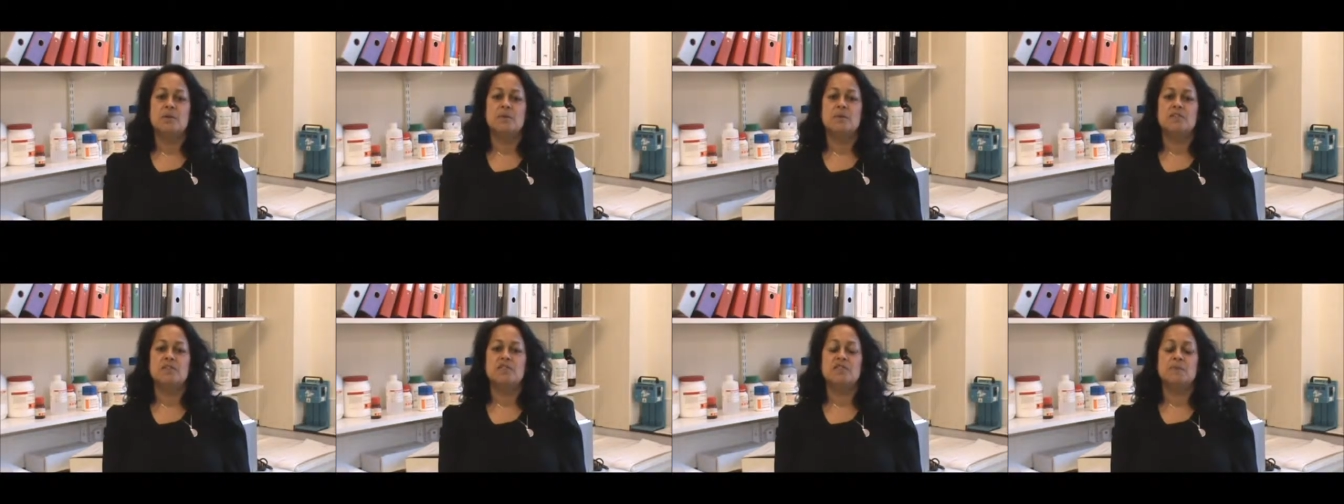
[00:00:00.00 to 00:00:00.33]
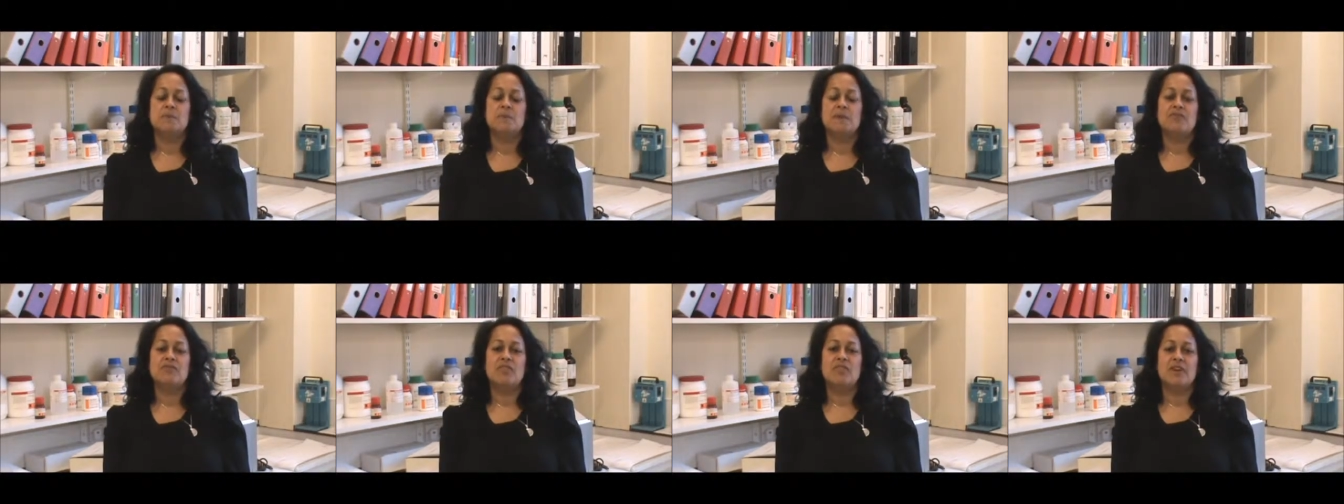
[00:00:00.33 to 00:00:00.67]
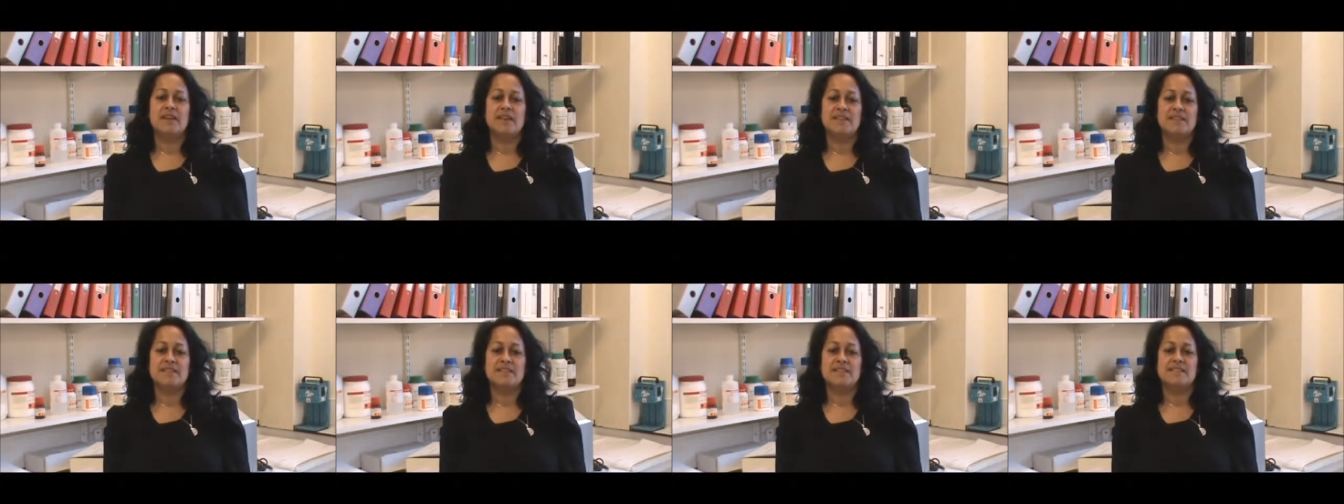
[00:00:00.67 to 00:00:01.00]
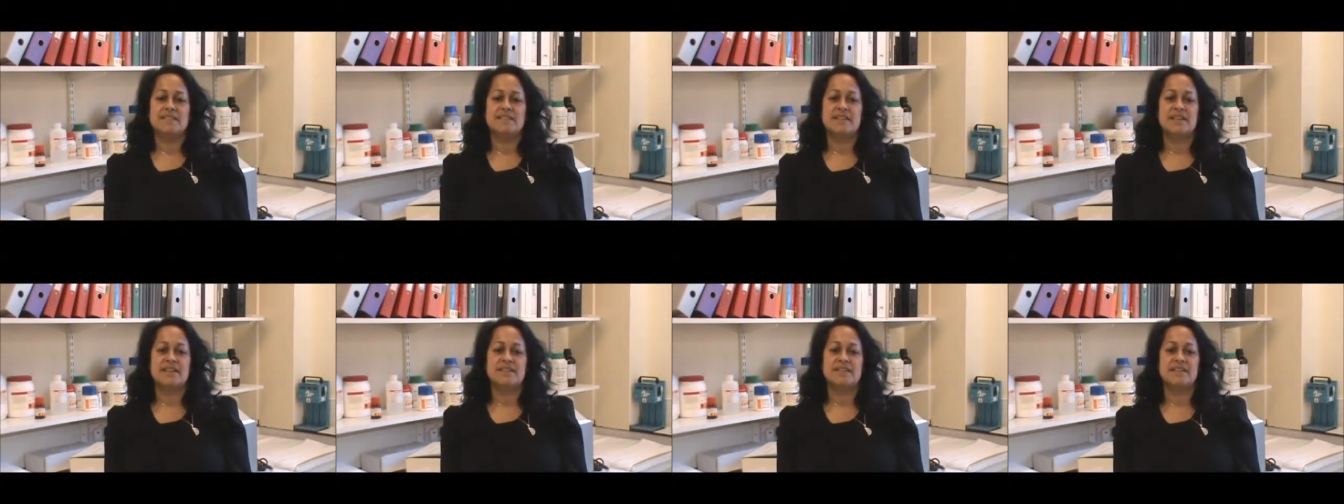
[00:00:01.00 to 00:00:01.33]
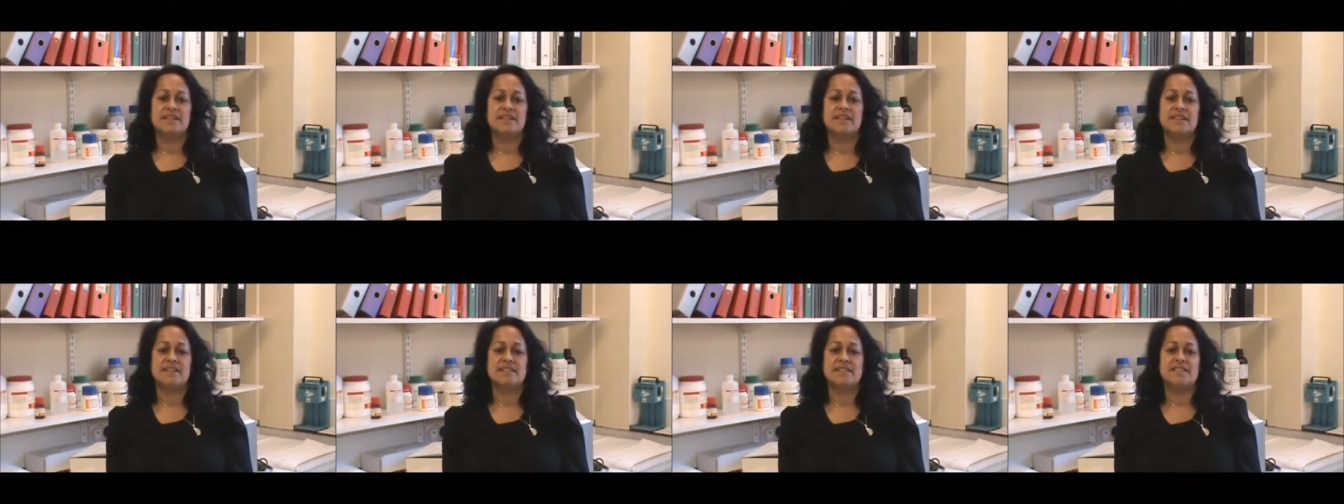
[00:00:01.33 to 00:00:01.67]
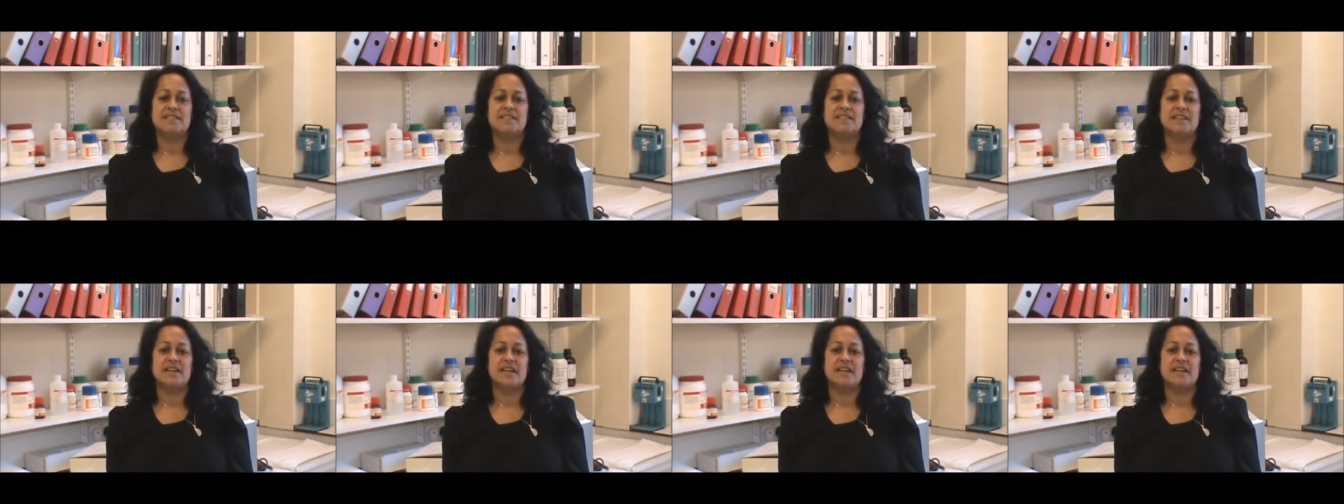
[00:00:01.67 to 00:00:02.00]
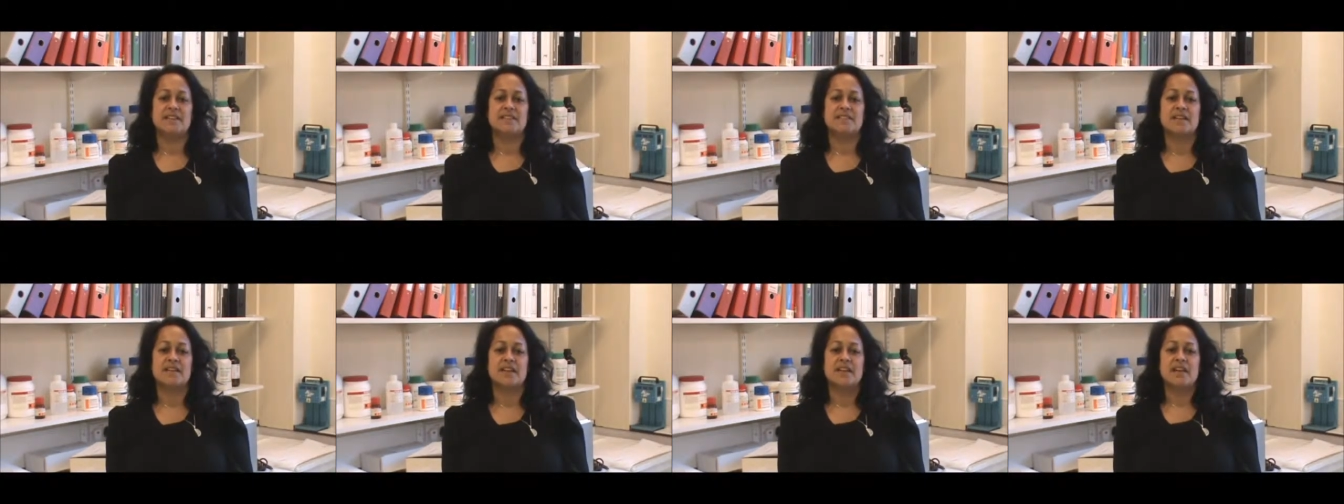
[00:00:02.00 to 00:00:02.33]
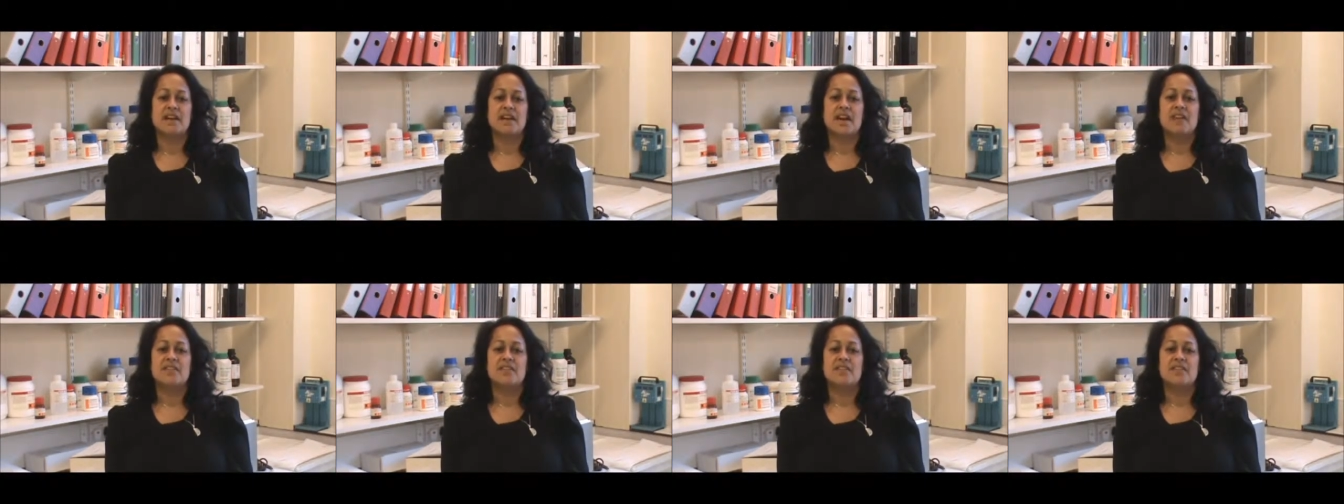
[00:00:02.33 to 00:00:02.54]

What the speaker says: which has been running since 1996,